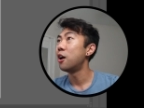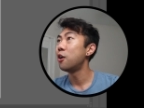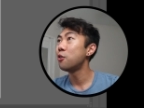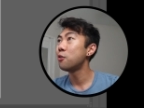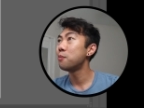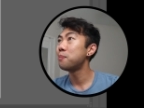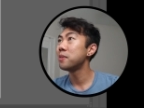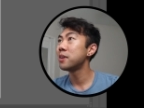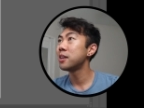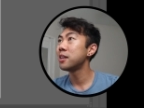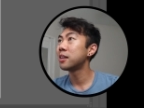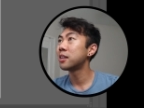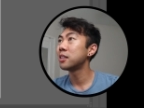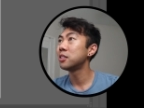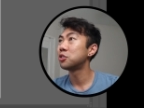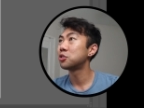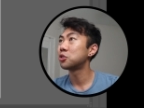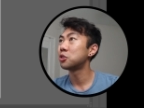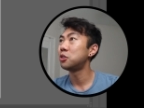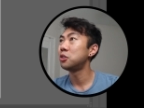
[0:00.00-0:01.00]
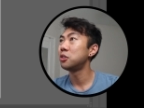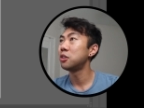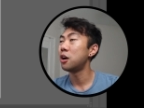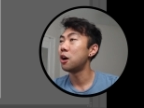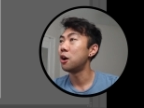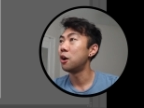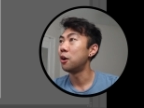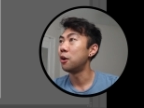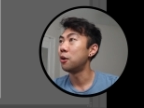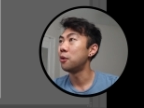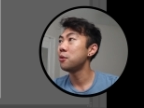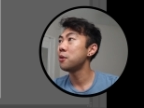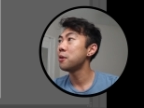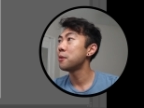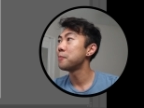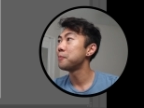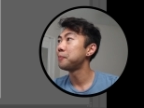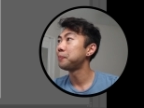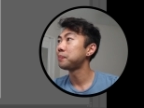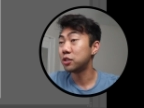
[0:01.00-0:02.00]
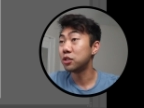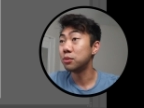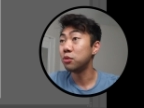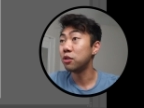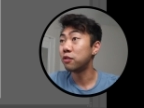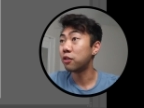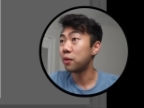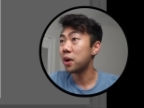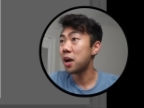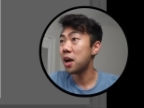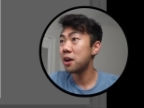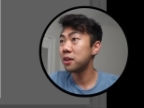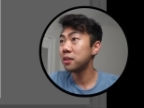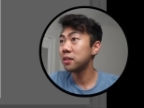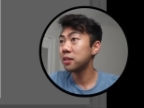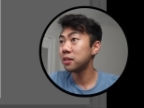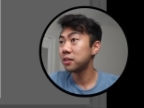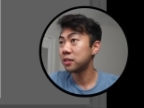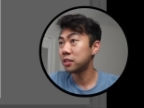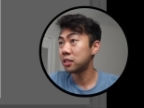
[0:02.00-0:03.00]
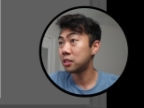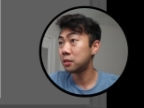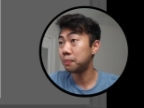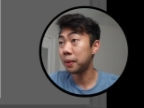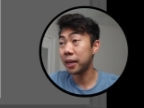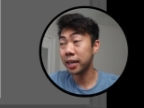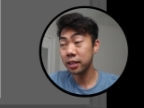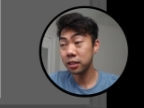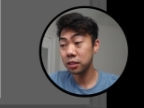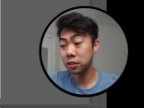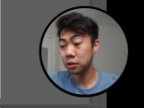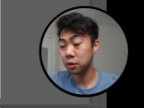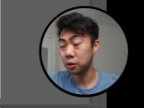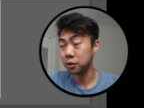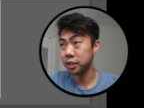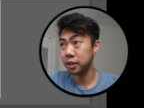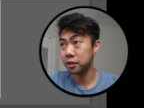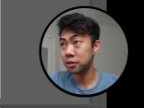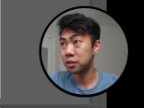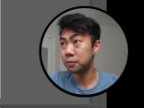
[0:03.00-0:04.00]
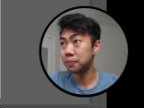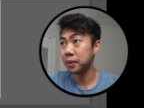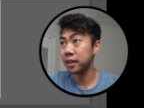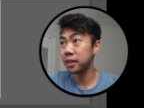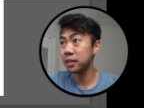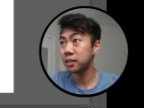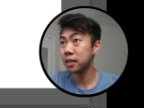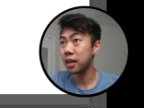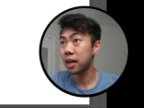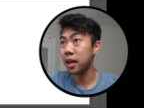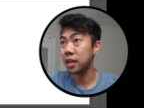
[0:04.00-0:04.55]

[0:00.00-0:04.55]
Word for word: open, Control O to move around, space, hold down space,